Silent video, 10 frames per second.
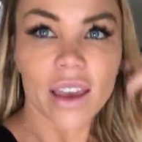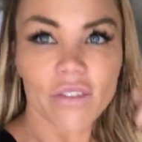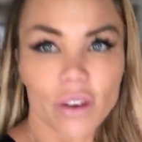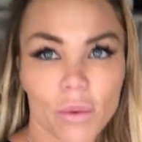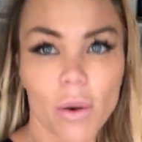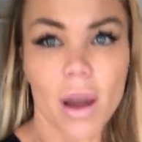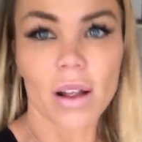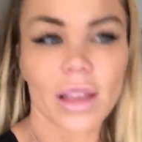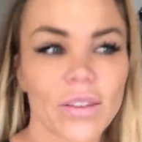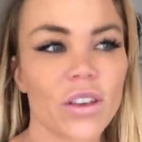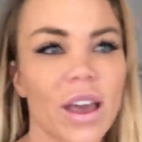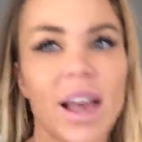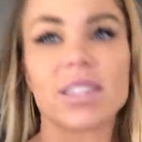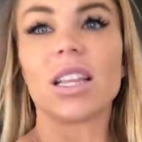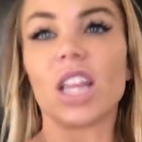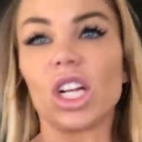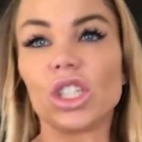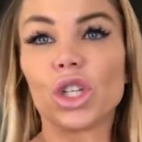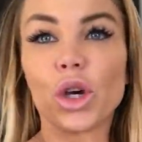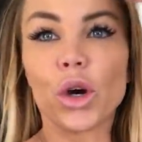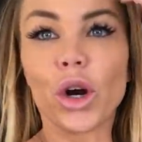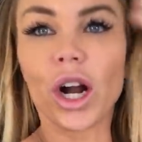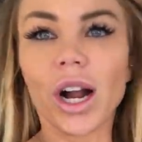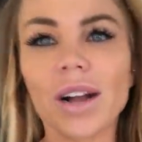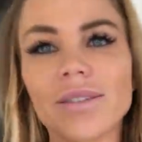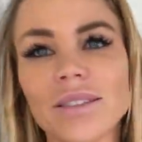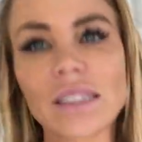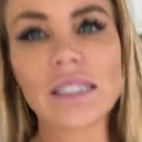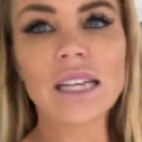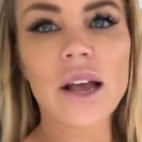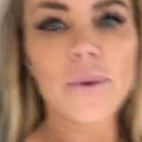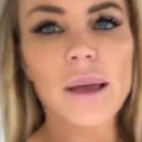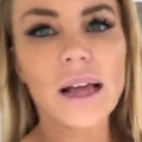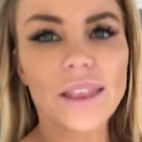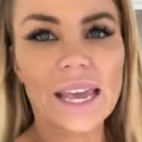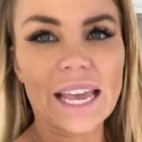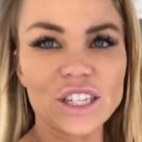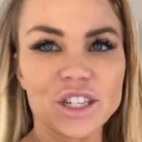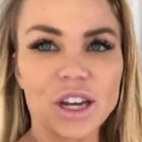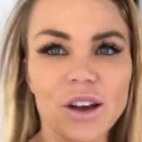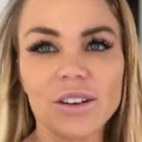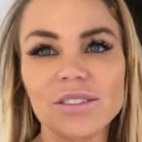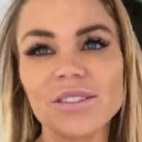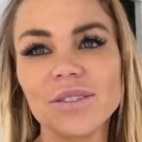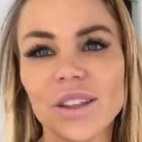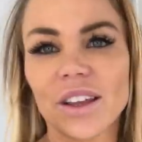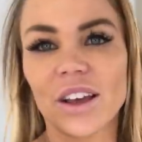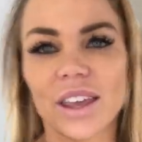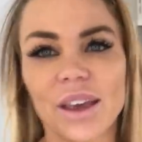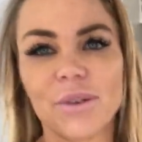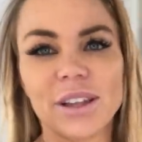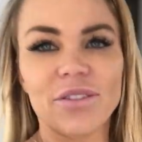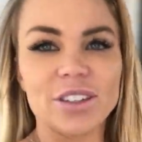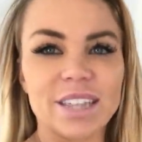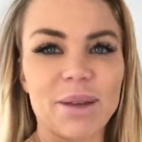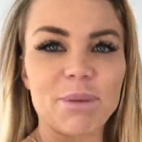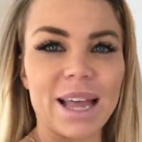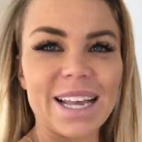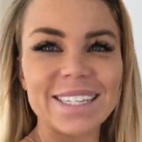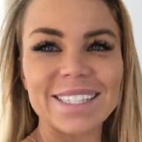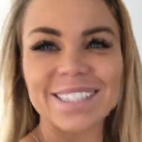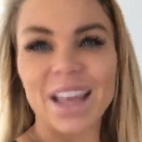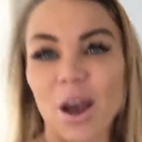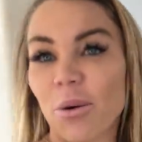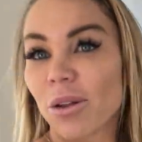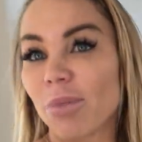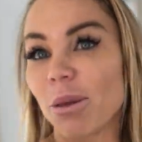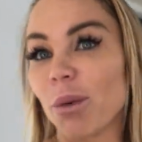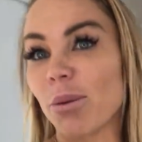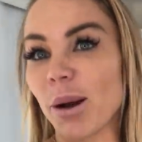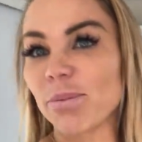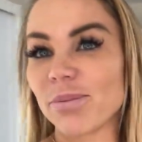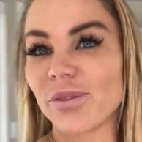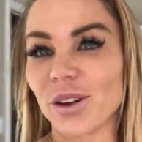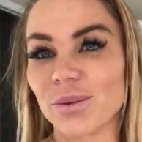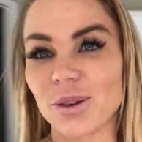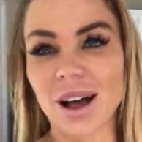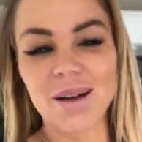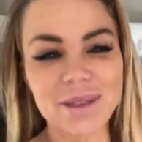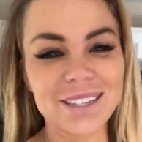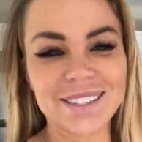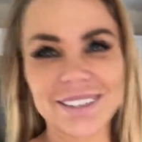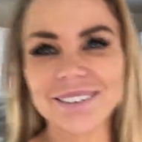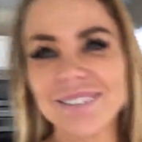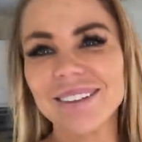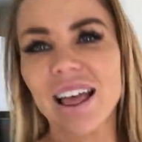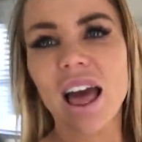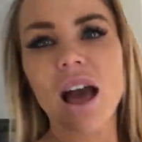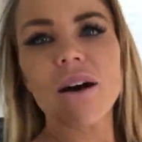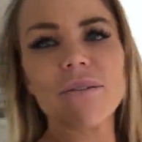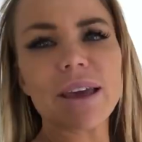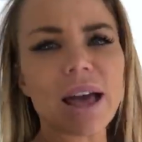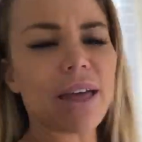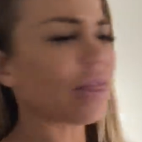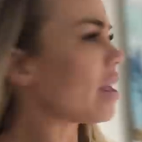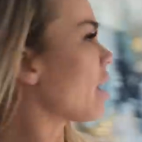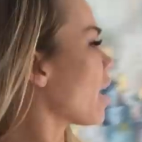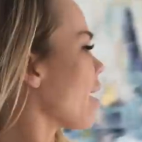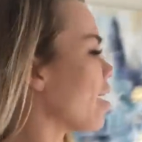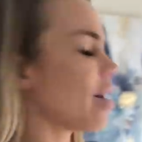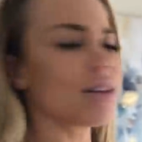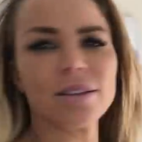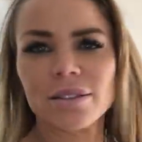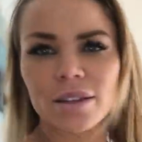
If you want, I'll give you guys a little tour. We got like Hichon, where the cooking will never take place, where the meal prep food will come into. We got the uh,